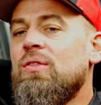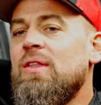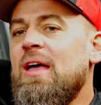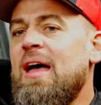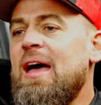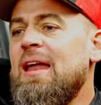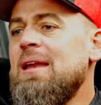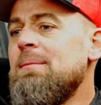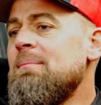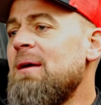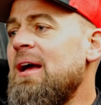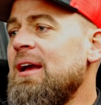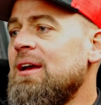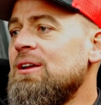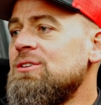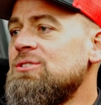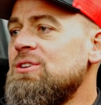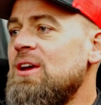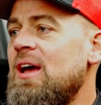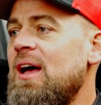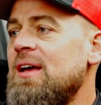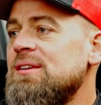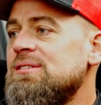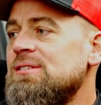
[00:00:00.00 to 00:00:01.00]
the Eddie Mica
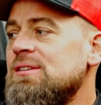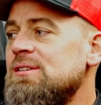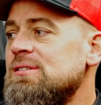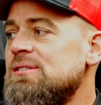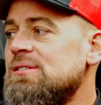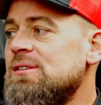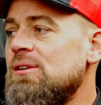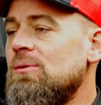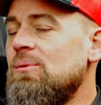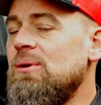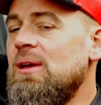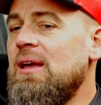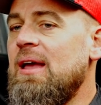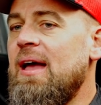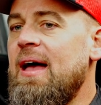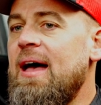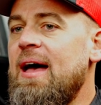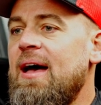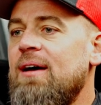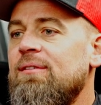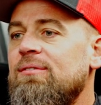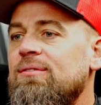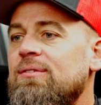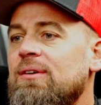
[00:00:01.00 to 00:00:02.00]
chassis that we
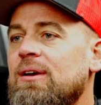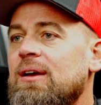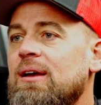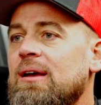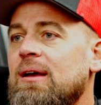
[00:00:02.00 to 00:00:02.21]
have,